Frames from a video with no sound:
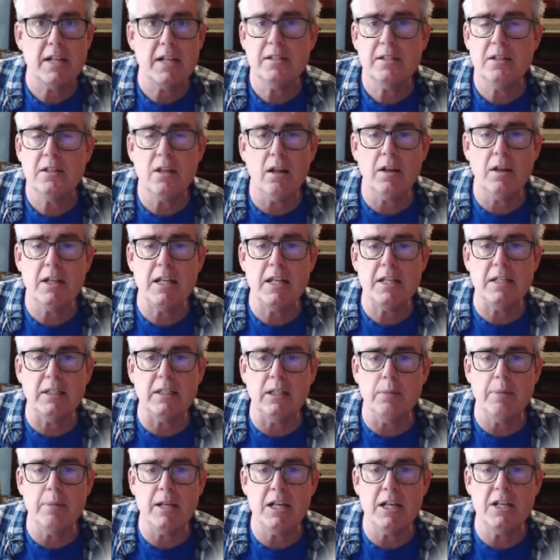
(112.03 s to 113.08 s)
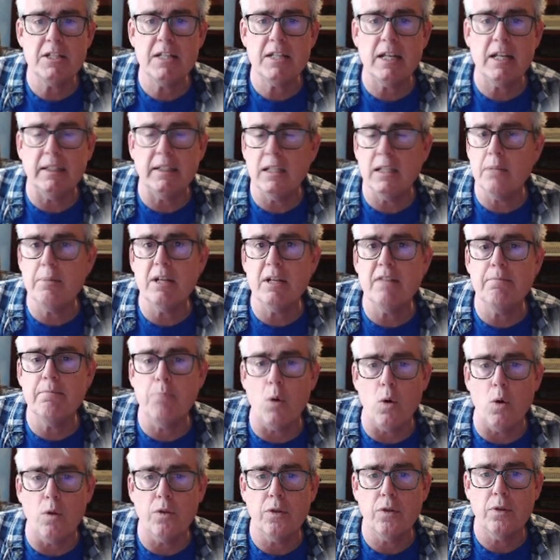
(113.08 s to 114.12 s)
All you need is a little bit. You just need a little bit of
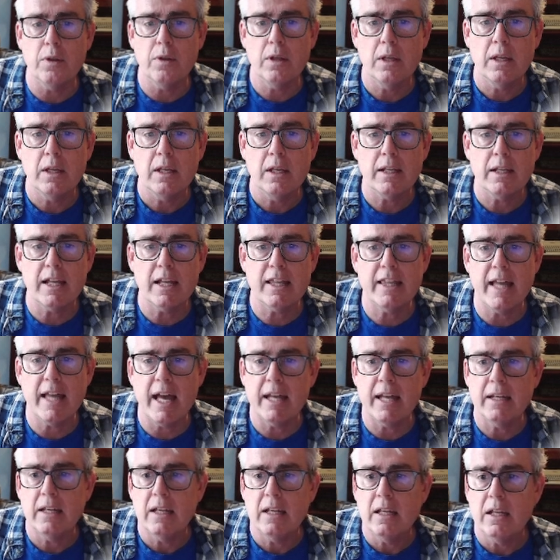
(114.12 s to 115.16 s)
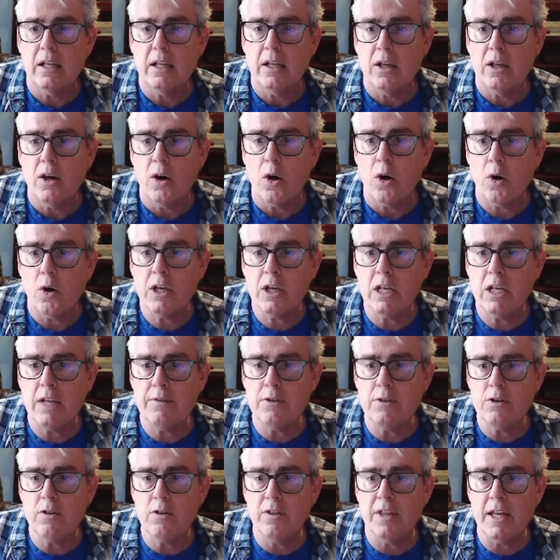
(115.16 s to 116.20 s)
both, like that. Or you can even
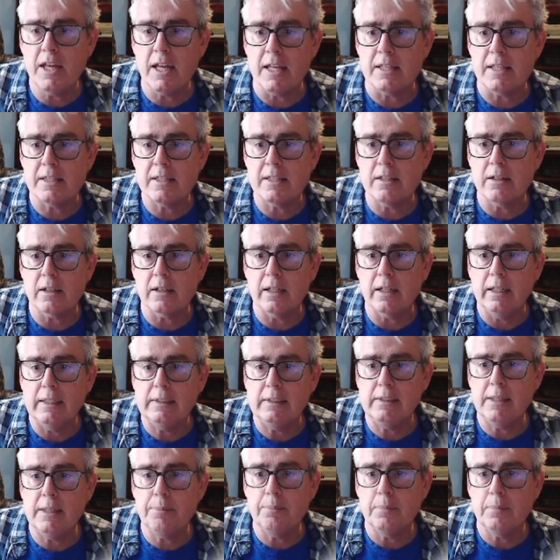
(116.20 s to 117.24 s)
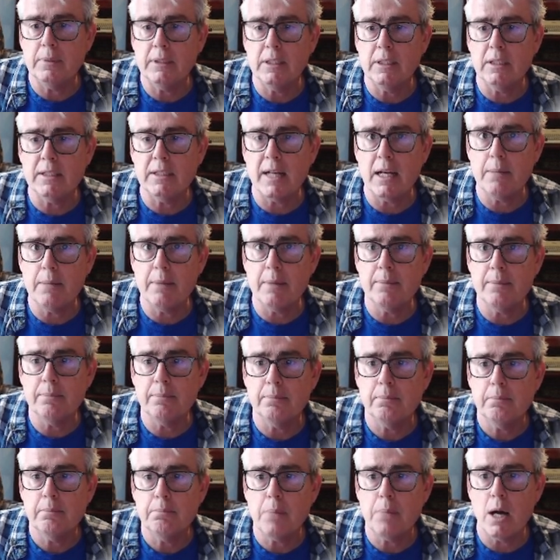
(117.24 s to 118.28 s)
do this, the little tiny bit,
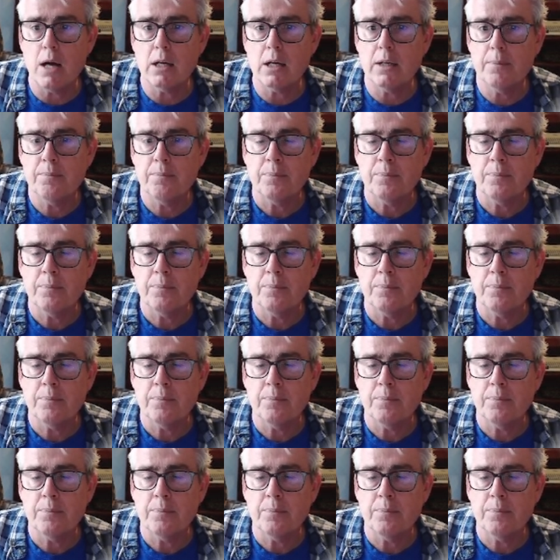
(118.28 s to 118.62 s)
bonk.